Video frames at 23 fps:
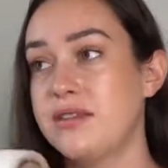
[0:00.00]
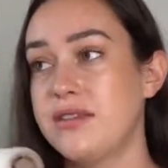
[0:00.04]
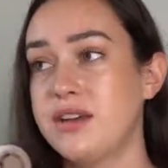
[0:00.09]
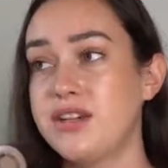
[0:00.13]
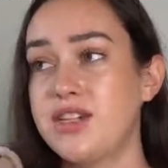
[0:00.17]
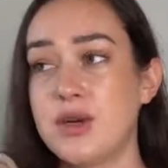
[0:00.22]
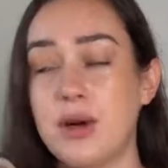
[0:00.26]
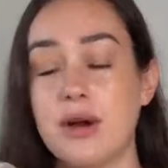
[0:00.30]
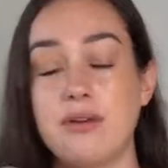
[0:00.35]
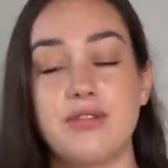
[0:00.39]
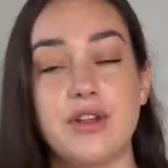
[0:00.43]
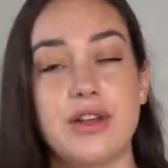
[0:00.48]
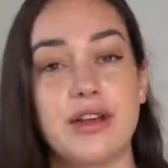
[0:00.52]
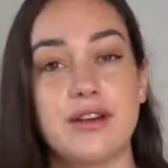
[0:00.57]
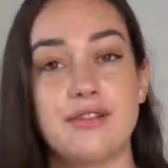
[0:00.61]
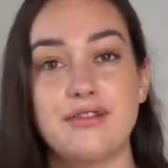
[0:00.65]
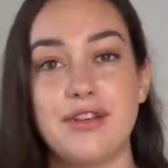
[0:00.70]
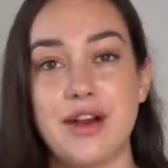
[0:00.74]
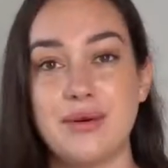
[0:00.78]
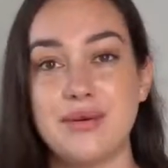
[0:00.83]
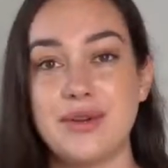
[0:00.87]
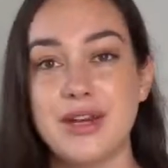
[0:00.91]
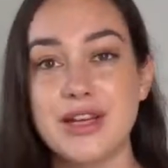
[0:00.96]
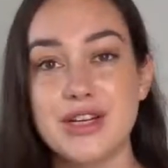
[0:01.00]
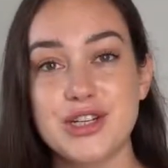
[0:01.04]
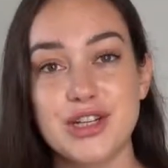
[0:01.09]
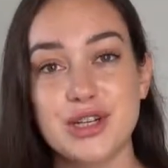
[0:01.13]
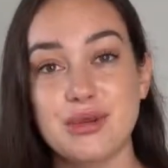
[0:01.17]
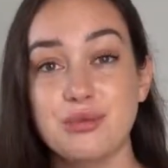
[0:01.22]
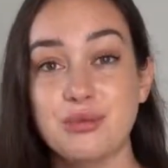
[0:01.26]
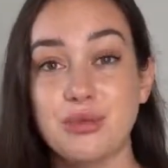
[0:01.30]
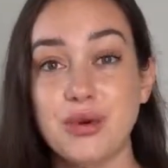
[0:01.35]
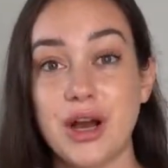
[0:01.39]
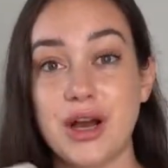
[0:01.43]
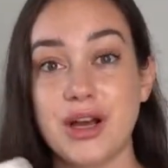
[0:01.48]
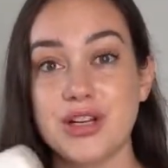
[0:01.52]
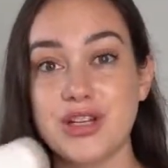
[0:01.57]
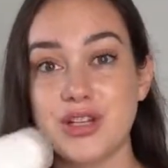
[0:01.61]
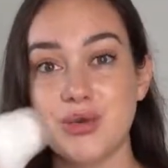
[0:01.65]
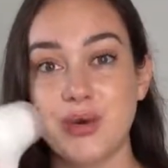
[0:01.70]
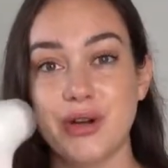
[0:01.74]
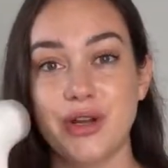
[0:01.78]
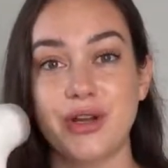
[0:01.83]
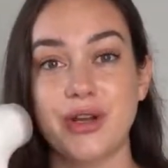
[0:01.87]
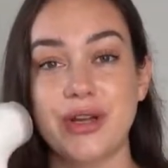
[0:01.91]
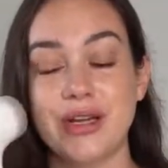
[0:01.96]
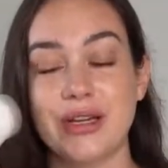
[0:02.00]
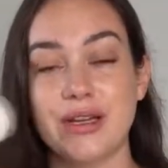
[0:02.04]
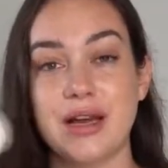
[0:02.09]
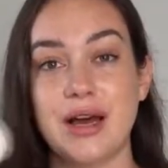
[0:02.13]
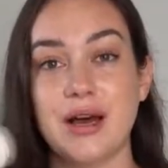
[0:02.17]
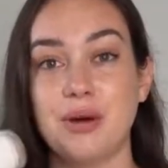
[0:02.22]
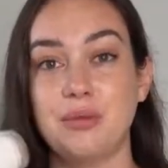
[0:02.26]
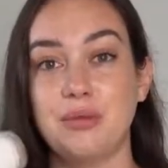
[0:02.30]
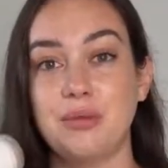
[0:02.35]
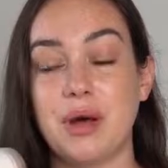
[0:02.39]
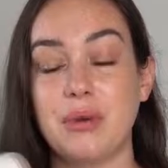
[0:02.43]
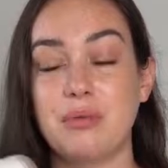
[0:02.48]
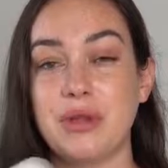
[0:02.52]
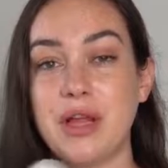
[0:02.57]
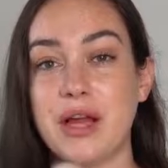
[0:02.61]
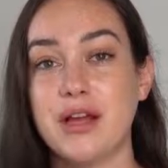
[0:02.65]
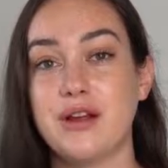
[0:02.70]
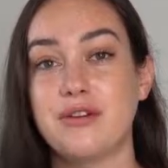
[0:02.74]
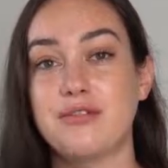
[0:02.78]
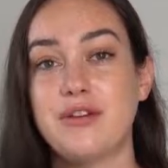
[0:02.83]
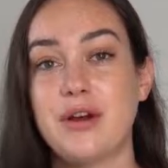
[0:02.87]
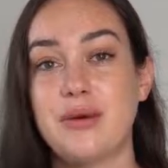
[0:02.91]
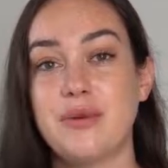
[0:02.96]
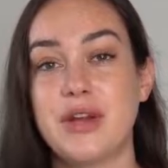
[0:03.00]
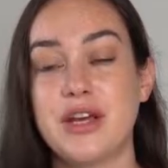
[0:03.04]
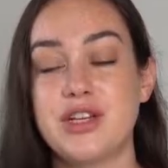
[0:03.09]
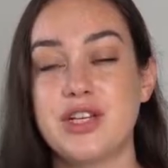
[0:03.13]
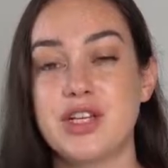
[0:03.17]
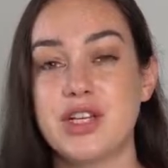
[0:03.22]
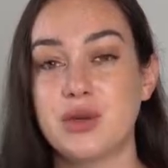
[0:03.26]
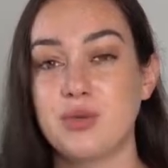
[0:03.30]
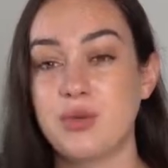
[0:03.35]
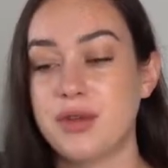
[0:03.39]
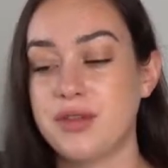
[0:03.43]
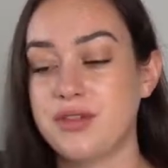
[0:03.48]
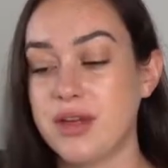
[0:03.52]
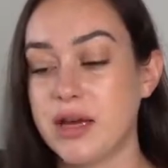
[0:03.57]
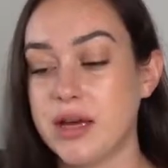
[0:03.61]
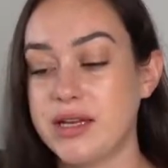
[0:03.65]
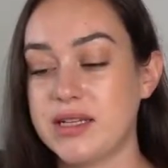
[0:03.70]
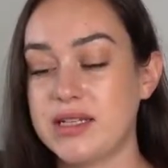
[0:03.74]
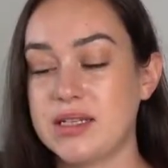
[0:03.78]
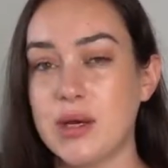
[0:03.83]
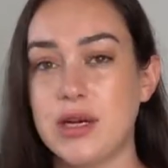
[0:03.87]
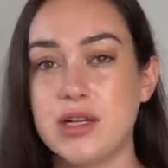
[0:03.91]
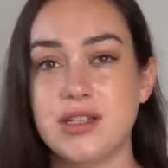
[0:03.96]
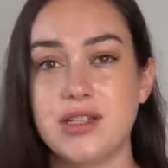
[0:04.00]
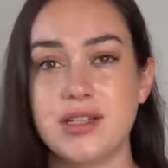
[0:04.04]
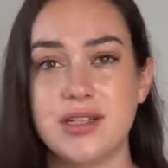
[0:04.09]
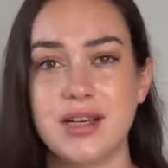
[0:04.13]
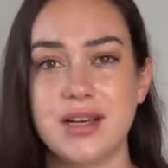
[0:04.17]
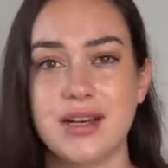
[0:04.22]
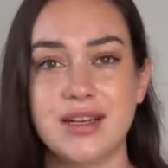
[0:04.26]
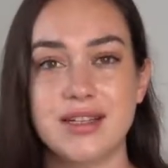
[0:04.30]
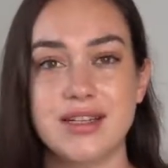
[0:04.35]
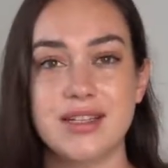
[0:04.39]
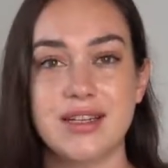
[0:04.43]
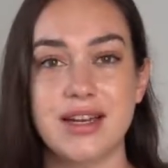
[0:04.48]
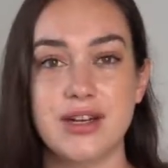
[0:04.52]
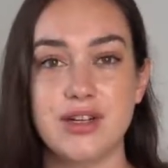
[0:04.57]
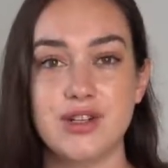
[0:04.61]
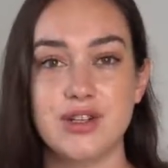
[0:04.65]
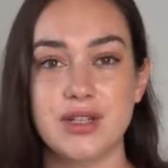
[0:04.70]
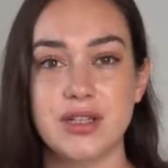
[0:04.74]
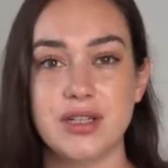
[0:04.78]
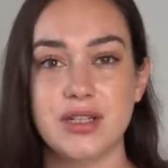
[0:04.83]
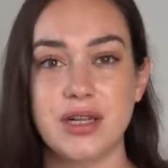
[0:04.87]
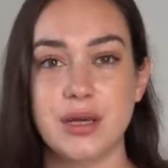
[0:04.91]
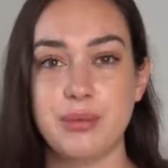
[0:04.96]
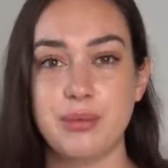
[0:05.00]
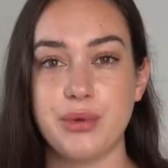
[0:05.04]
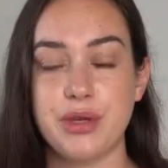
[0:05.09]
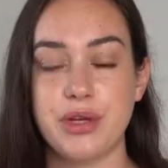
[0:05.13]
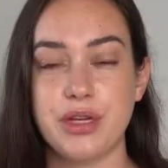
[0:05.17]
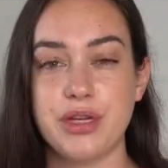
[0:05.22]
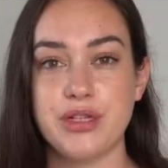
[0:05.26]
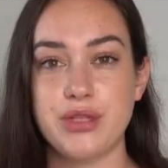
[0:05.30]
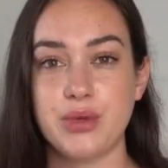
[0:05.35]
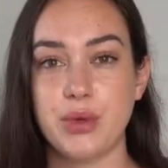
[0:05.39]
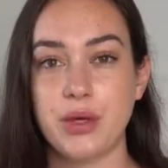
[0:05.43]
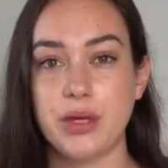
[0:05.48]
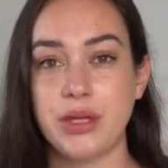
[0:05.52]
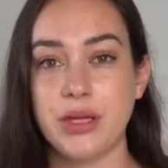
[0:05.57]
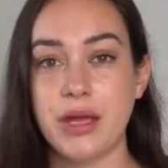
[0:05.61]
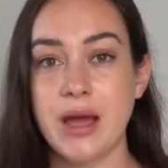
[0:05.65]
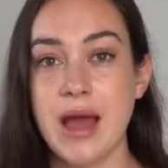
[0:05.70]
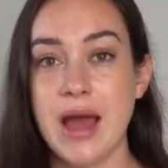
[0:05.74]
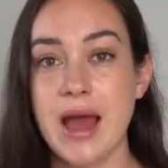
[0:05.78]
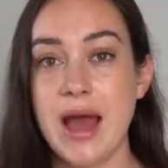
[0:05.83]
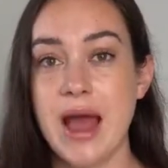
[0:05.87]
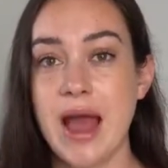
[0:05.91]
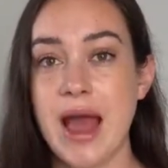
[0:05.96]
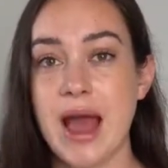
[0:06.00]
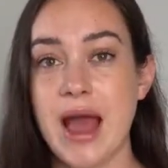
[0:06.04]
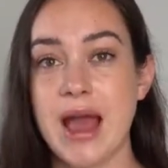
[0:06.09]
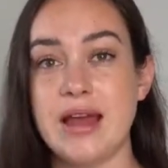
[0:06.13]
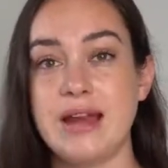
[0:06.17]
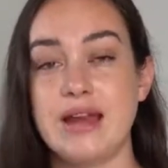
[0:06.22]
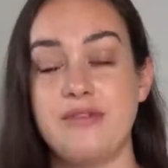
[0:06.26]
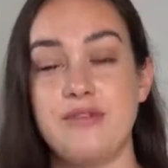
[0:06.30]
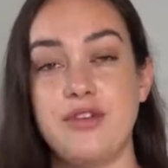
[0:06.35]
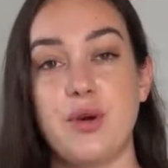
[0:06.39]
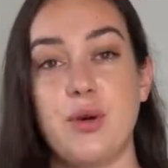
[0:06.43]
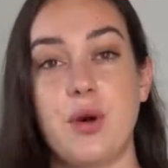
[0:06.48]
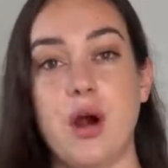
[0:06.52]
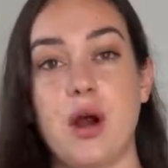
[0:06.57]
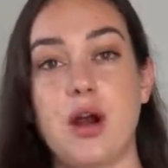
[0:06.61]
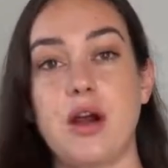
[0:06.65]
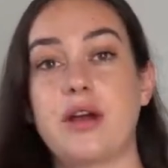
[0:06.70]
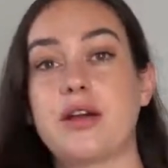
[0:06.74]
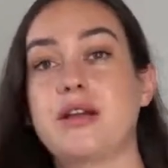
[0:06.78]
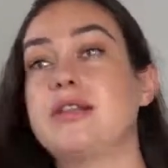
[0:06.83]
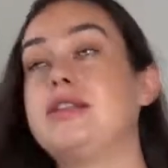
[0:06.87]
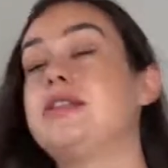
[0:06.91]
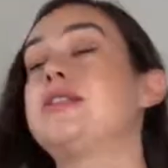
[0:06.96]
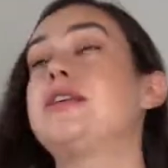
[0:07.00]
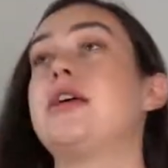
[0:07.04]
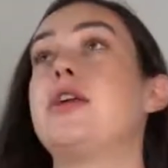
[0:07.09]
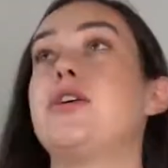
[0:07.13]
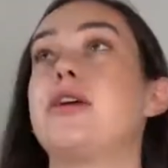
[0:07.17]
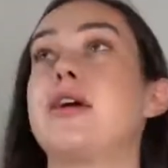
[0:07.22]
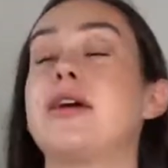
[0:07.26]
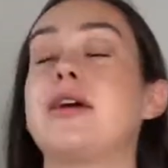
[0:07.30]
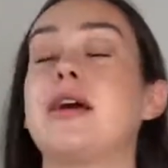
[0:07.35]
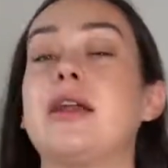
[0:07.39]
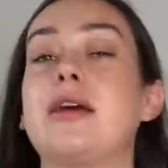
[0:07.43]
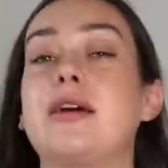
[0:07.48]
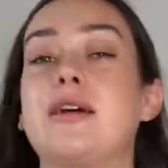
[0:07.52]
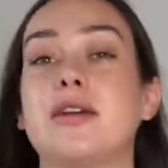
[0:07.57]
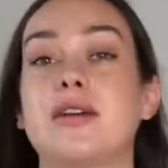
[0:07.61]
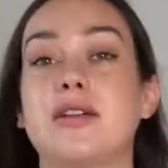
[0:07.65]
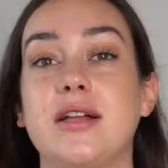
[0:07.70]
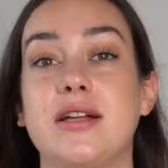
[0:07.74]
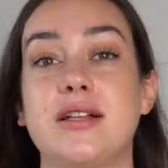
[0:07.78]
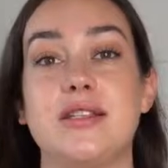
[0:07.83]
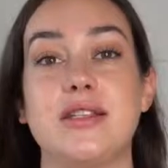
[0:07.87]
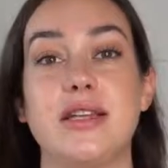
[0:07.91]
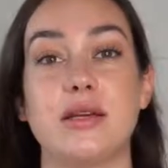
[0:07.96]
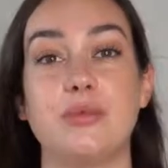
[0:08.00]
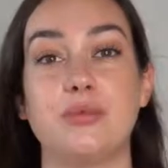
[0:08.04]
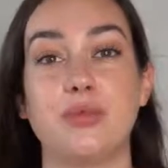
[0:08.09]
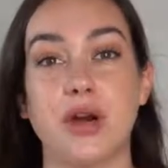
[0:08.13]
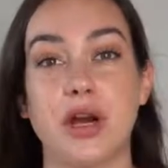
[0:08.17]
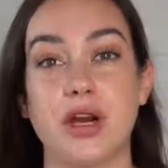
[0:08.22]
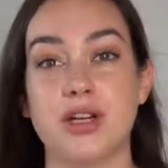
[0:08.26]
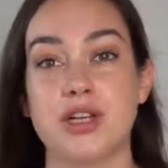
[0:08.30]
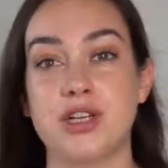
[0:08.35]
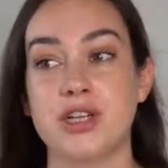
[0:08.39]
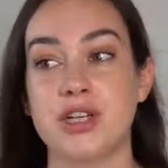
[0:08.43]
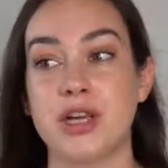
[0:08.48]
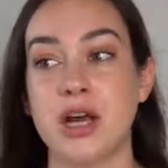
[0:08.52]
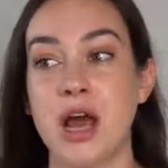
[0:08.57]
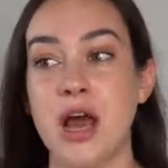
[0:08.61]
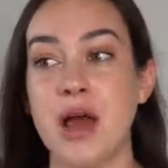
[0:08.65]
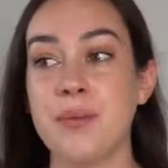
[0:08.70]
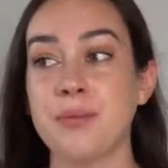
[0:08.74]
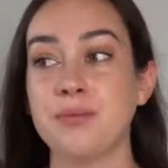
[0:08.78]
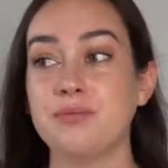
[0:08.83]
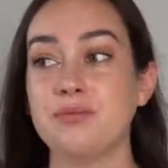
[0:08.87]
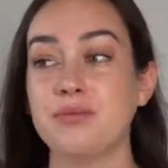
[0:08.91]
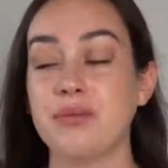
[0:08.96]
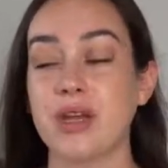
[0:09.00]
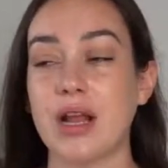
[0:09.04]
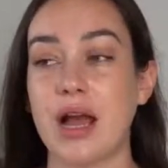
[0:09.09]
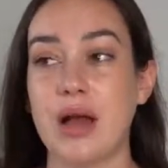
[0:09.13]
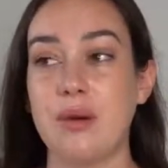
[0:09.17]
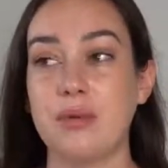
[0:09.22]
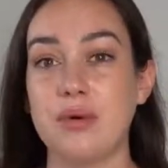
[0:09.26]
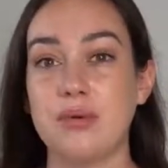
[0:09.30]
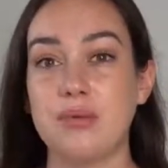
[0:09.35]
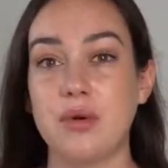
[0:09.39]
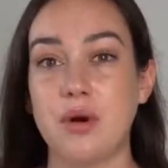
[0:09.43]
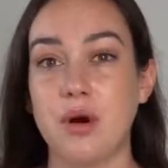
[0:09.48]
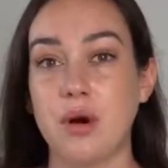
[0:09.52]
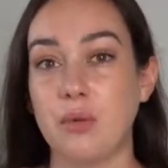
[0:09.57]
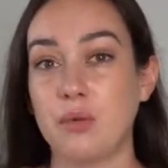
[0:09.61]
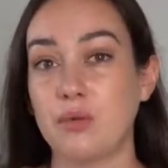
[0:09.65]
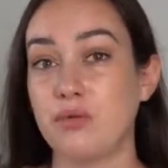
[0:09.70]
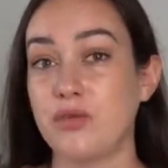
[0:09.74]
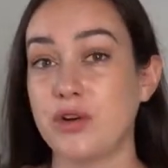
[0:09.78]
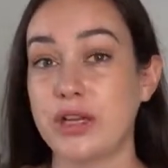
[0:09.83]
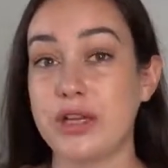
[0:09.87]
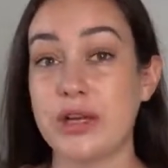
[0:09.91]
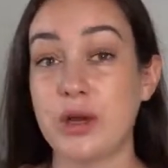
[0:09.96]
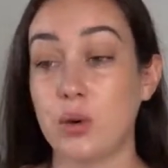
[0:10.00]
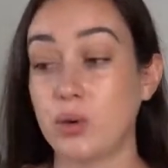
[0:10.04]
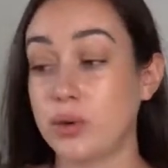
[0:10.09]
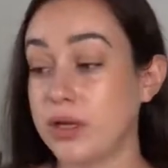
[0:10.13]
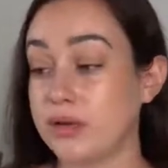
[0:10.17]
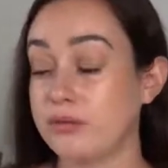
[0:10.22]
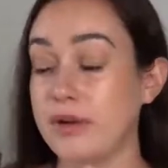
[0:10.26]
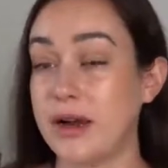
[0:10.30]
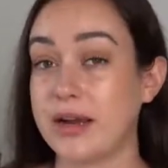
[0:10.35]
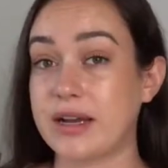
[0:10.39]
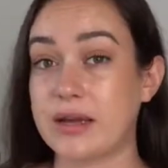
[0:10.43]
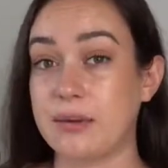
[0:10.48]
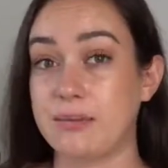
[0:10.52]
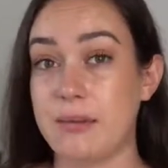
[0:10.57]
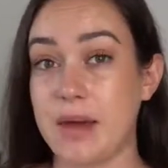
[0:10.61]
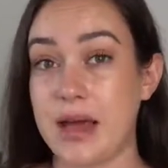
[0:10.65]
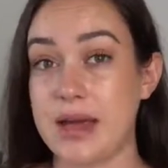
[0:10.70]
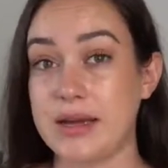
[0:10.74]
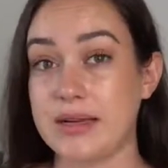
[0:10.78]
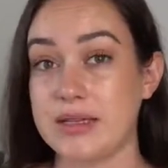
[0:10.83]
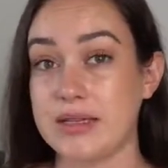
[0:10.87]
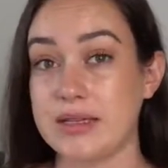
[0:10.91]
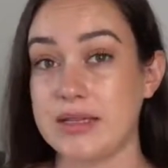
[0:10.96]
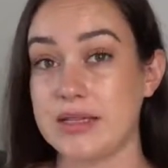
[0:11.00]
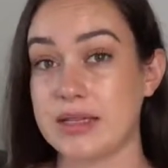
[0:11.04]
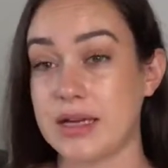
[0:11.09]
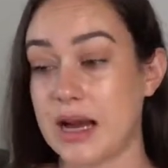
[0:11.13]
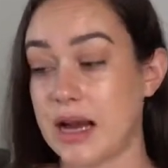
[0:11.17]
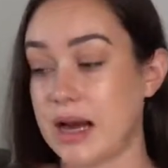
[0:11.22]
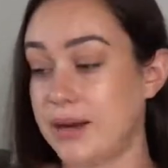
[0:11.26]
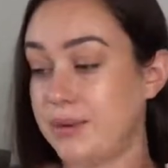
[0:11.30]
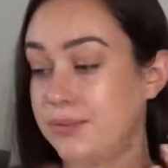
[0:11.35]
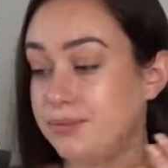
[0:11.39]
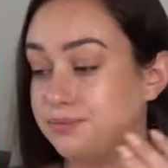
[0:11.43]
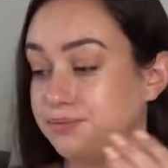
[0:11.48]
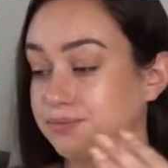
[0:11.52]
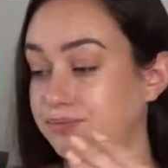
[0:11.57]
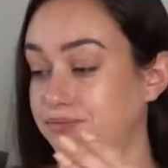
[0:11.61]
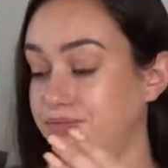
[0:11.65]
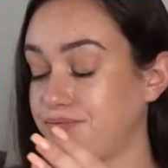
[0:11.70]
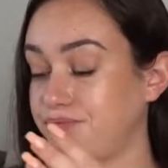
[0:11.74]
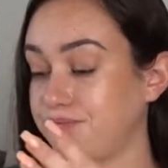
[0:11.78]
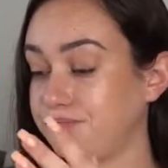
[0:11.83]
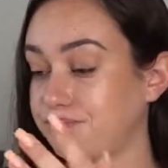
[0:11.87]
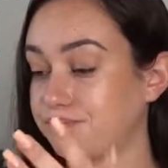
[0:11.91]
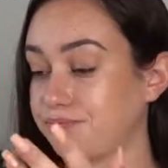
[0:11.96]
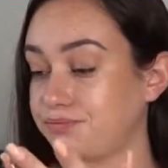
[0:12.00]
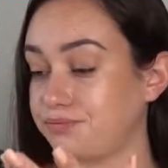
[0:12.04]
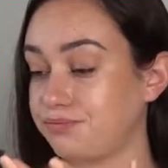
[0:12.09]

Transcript: They do have like a foundation brush where you can um, apply your foundation with it. So I just think it's an interesting beauty tool. And if you are considering getting a cleansing brush, I would really only recommend um,